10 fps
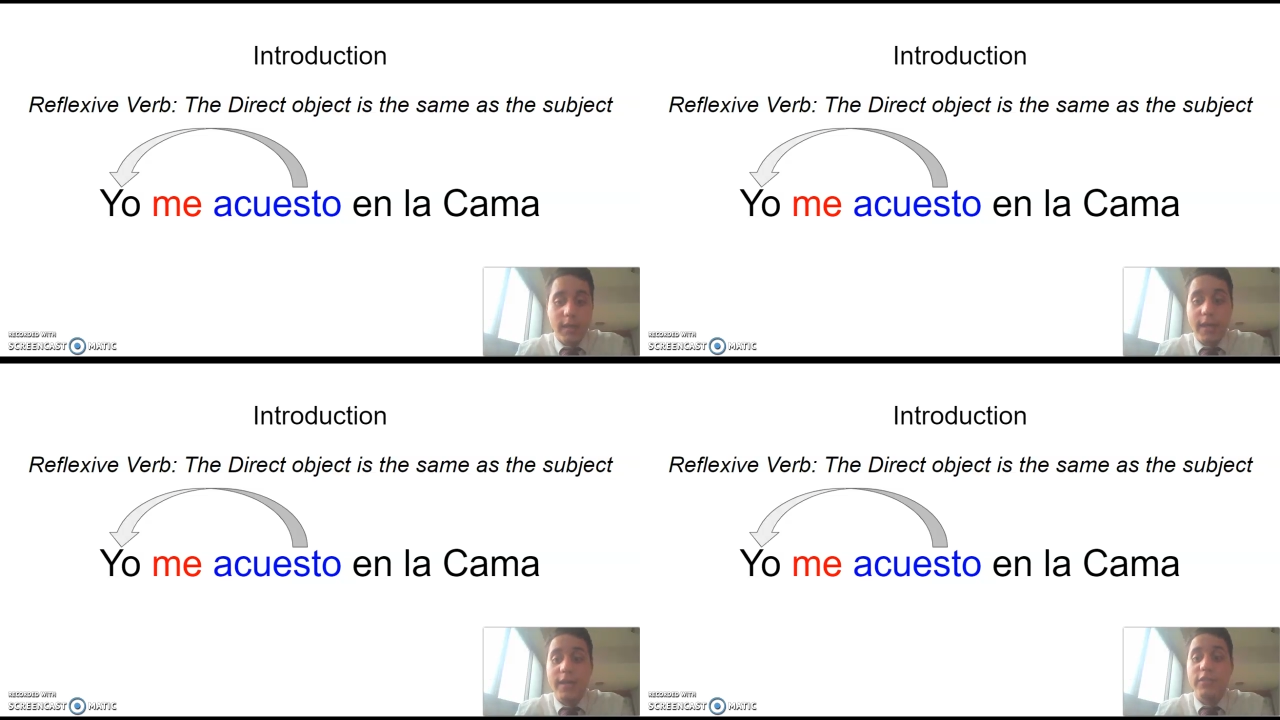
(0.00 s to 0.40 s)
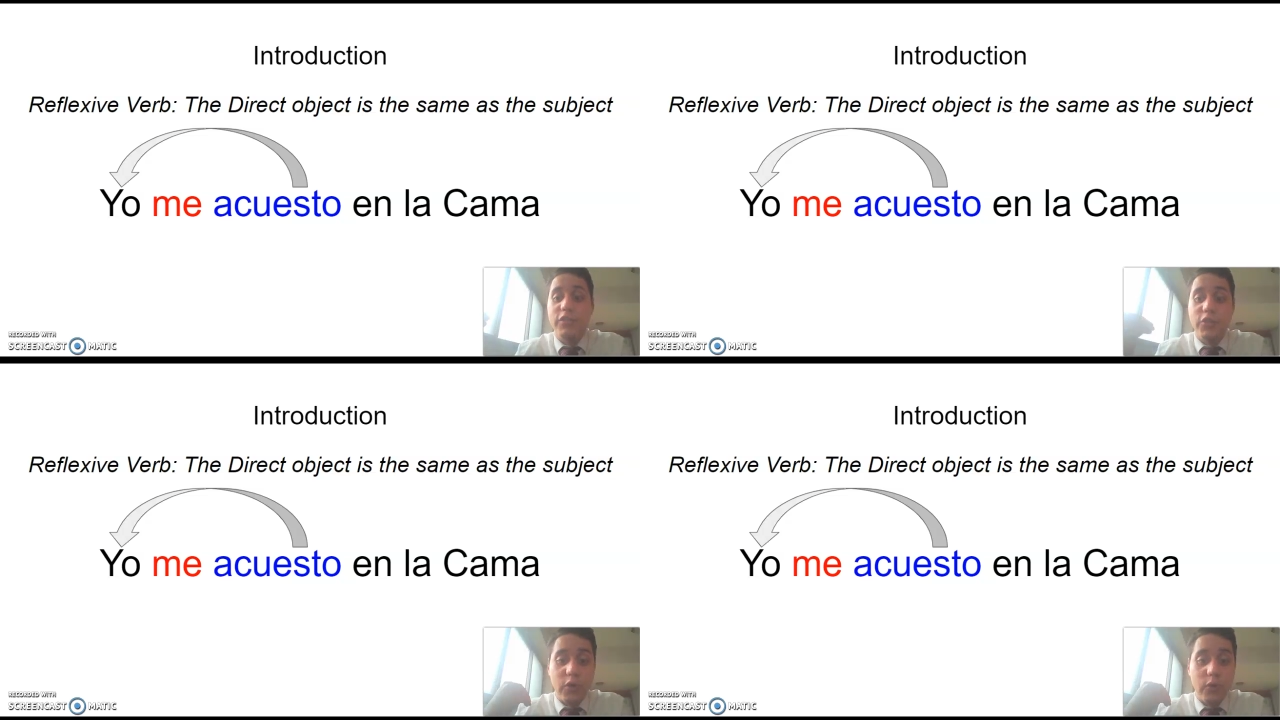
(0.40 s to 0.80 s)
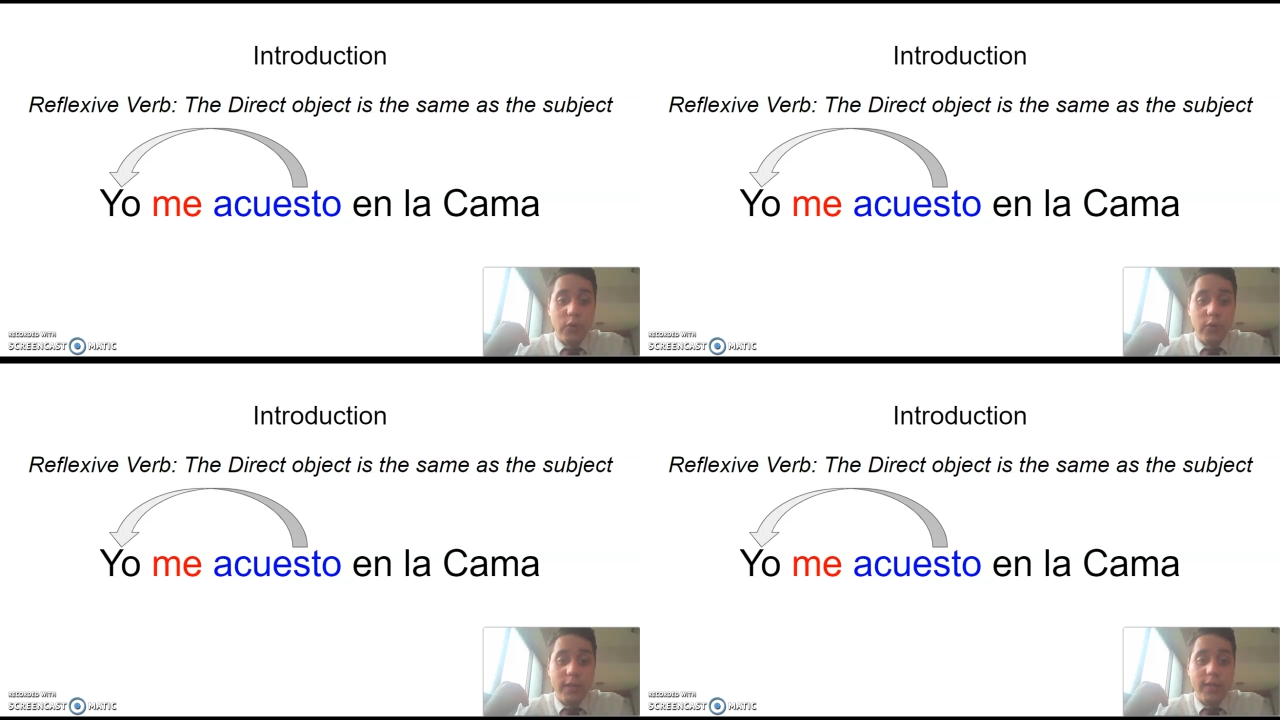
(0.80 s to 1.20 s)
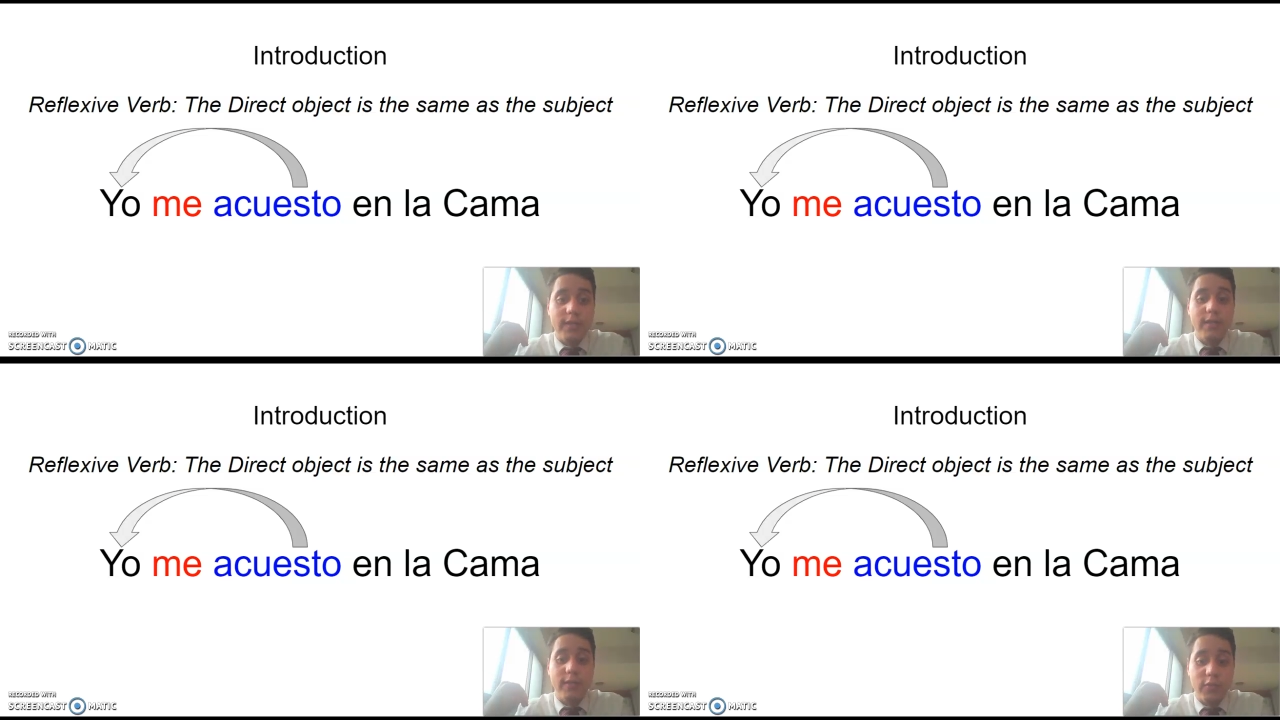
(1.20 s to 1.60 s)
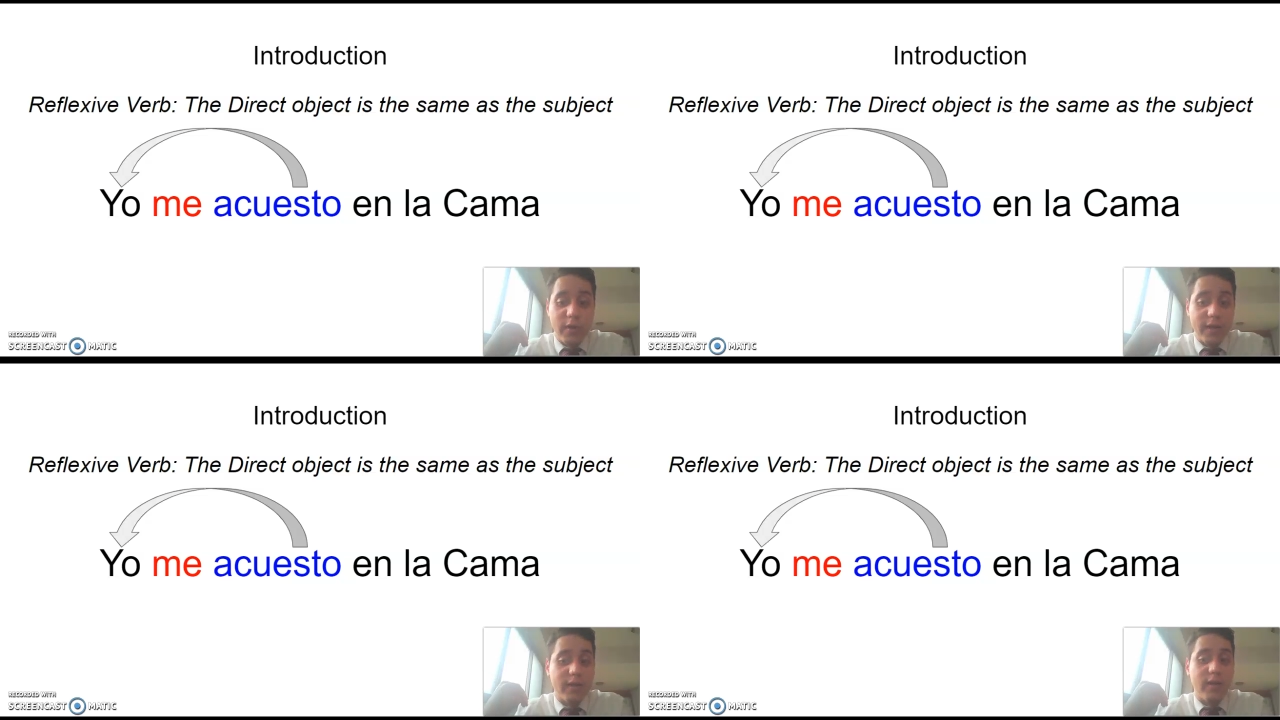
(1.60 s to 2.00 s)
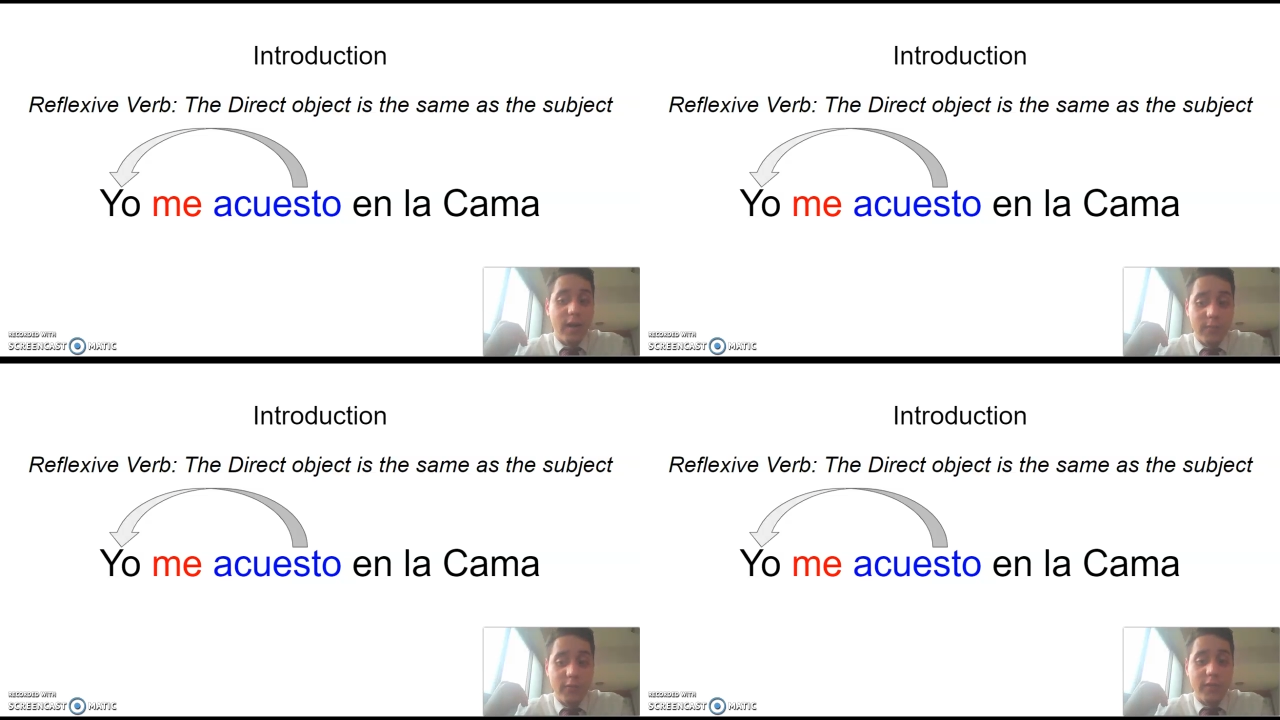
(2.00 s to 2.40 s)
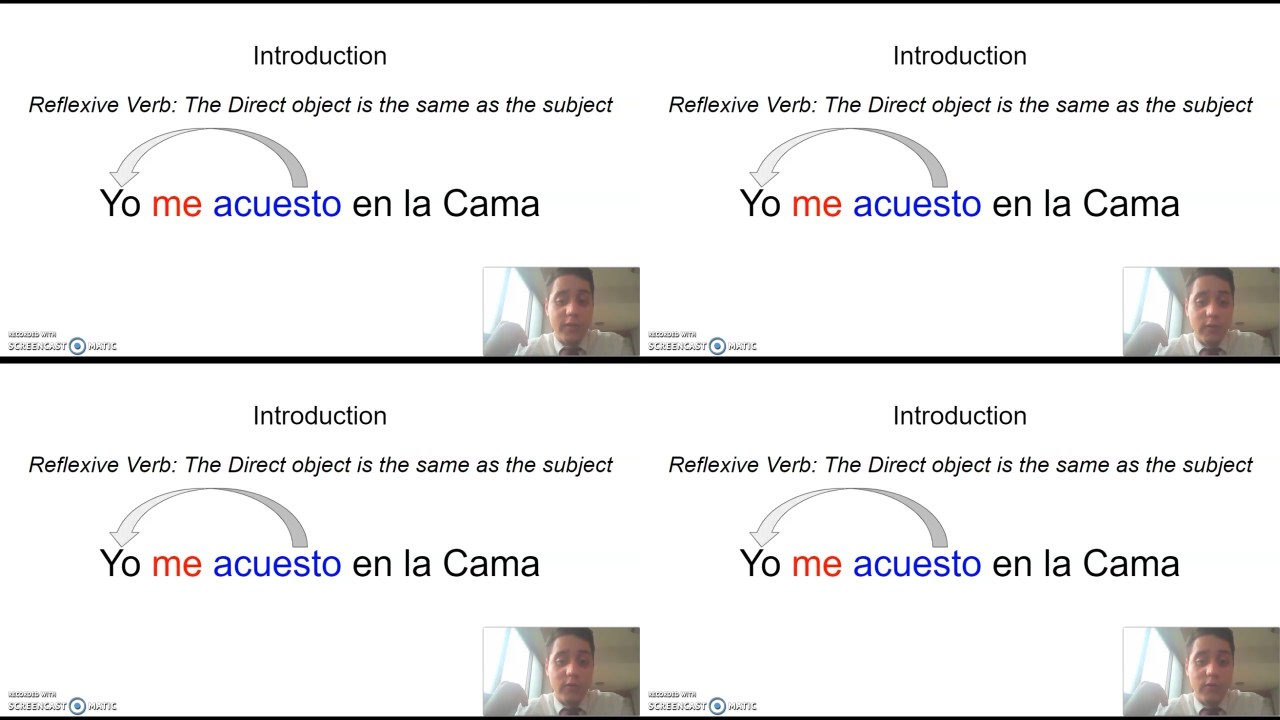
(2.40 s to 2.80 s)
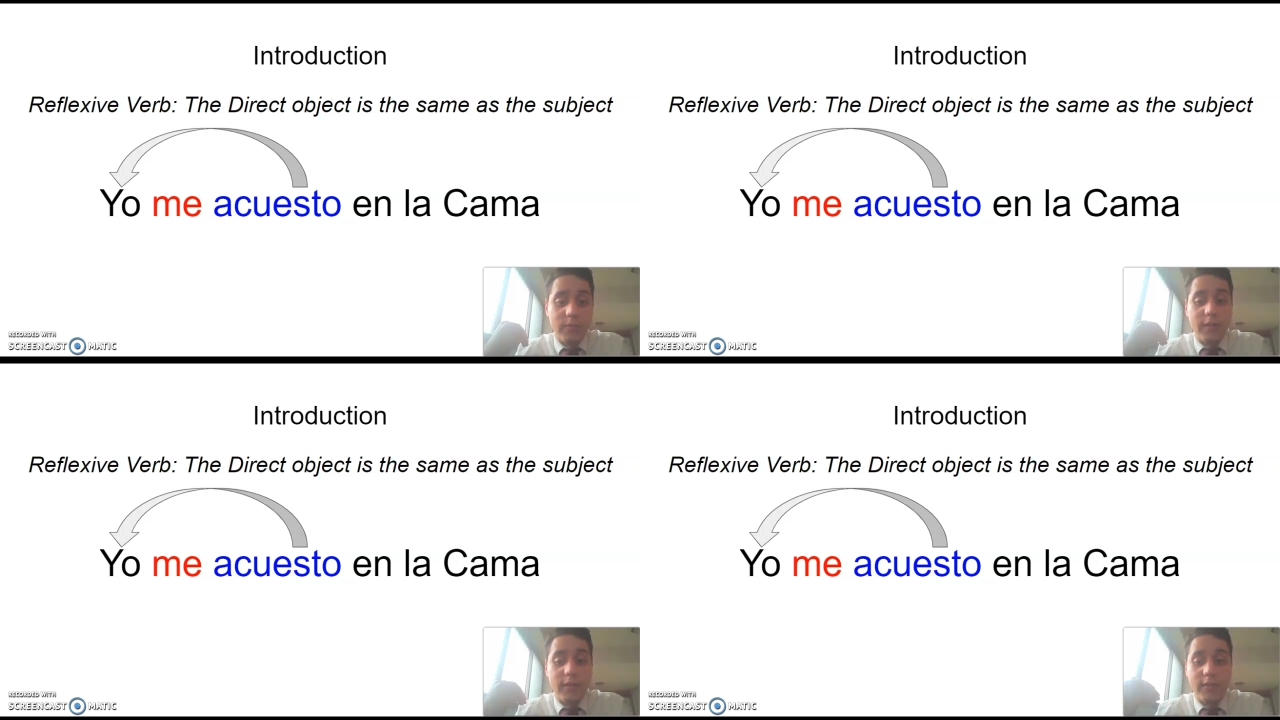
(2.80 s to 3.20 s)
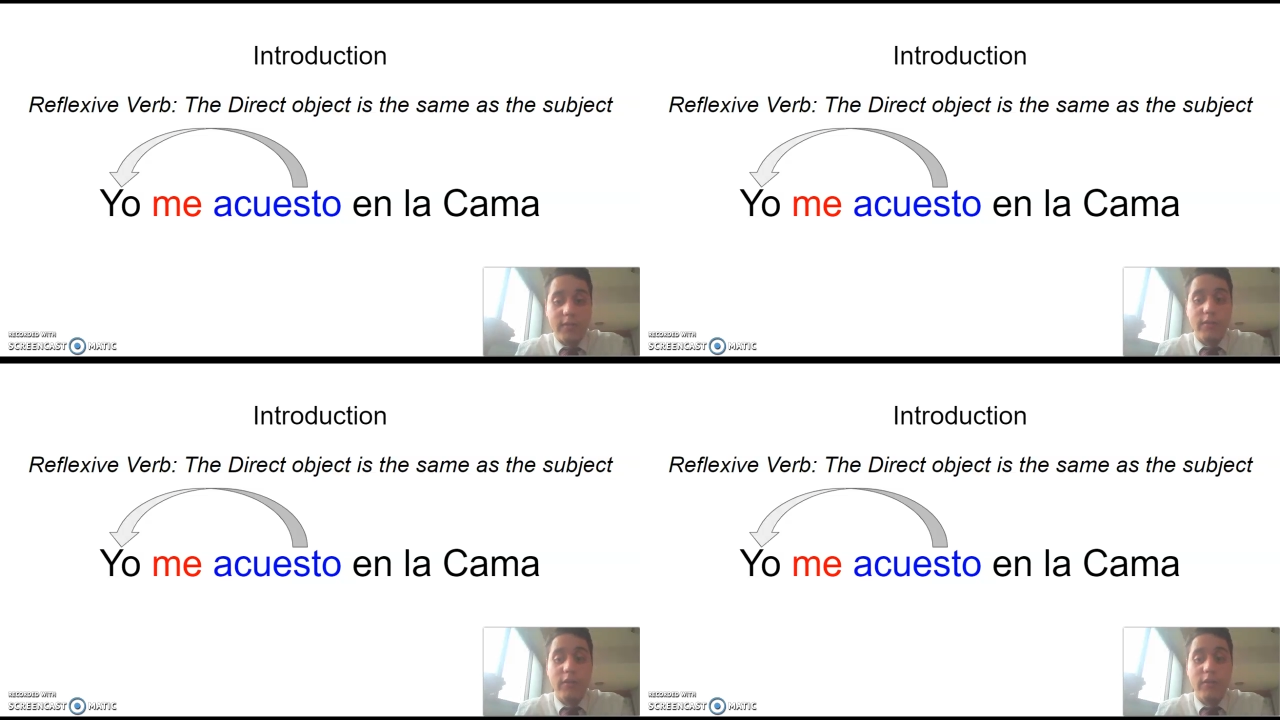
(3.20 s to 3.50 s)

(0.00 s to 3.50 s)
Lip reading: and yo is the direct object also, because